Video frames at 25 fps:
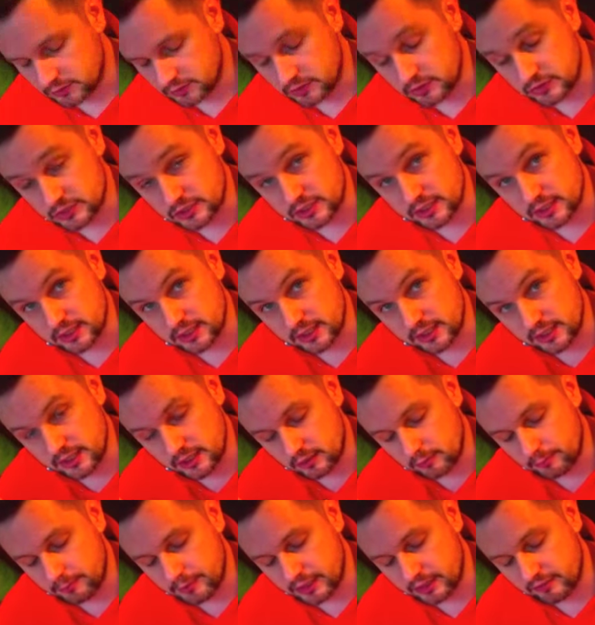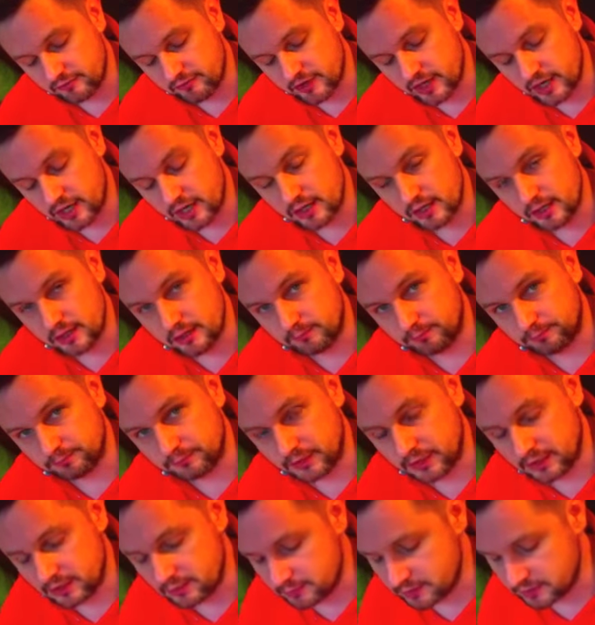Just still a little bit of colour
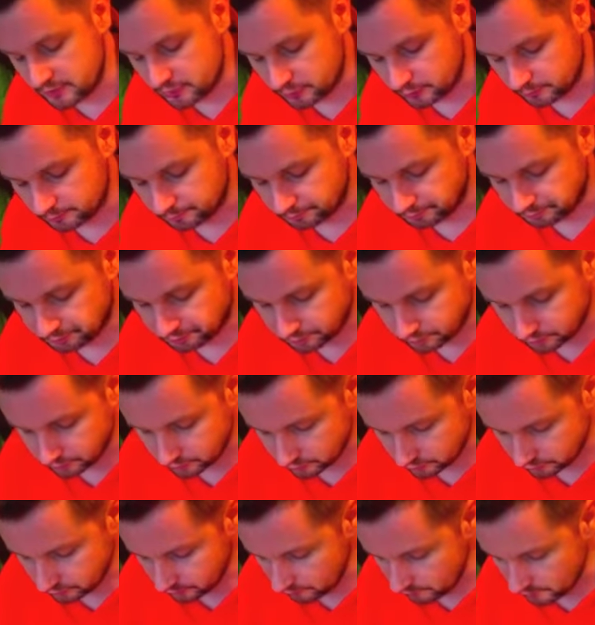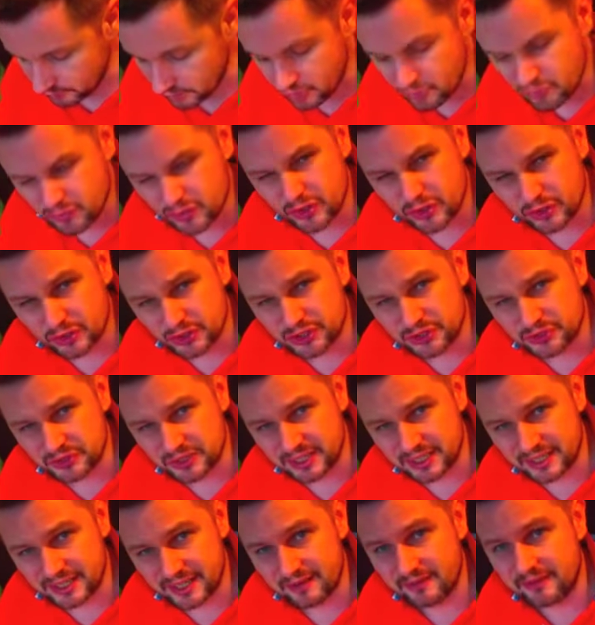in the middle. Overcooked tuna
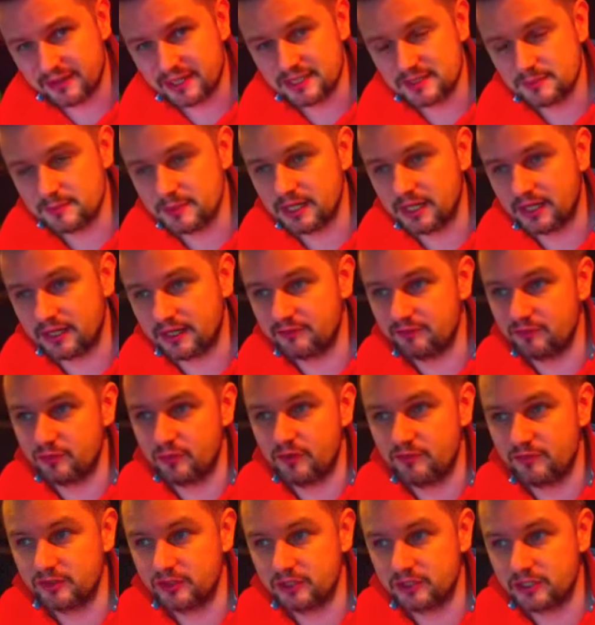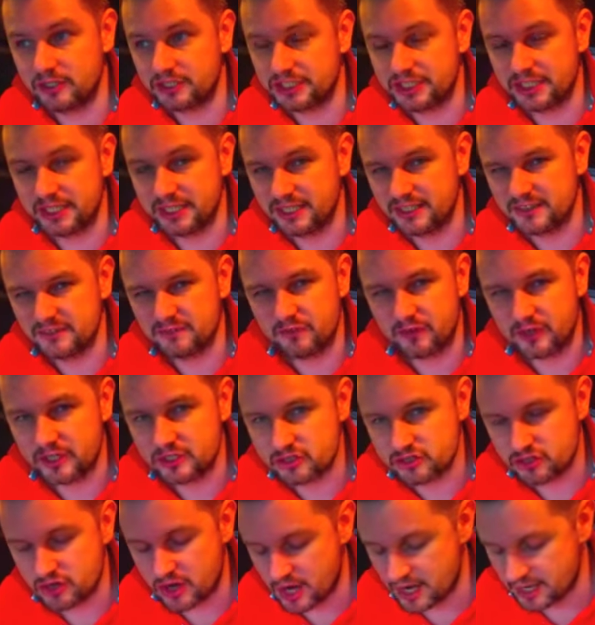can get, it's a bit like if you overcook a chicken, it's very
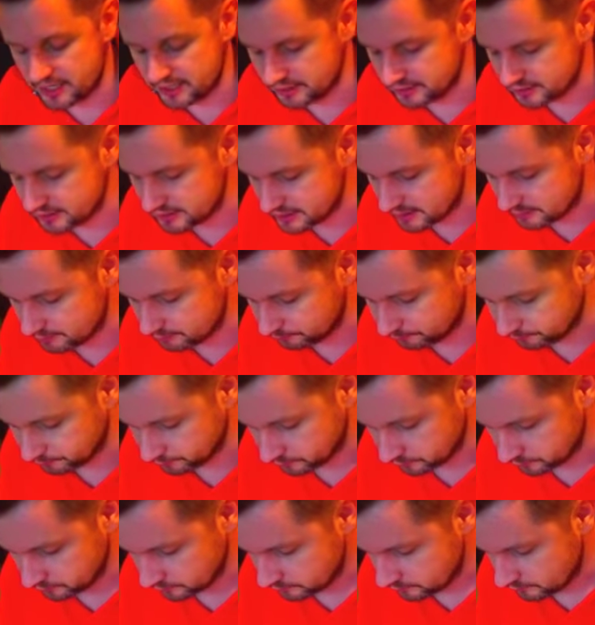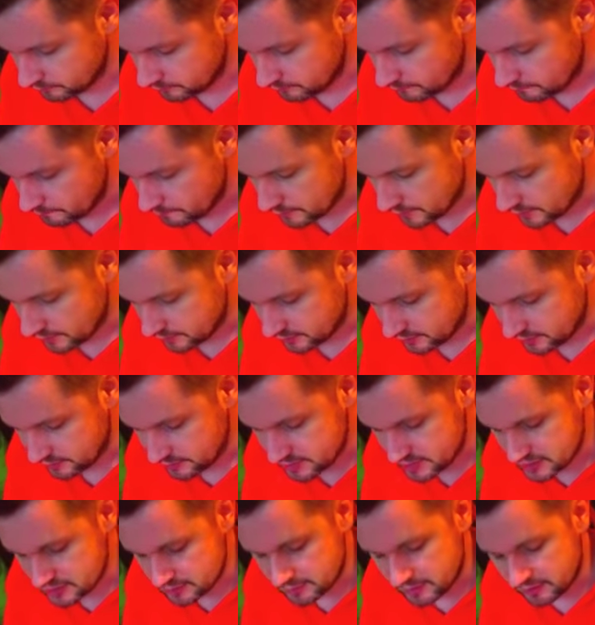dry and
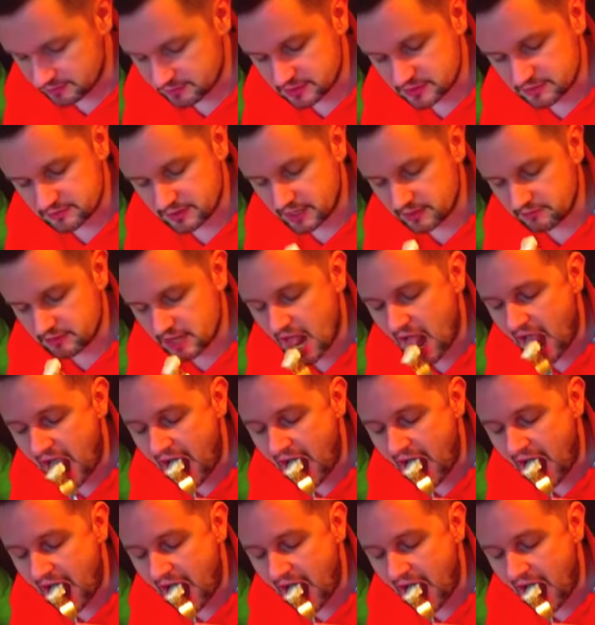loses a bit of its flavour.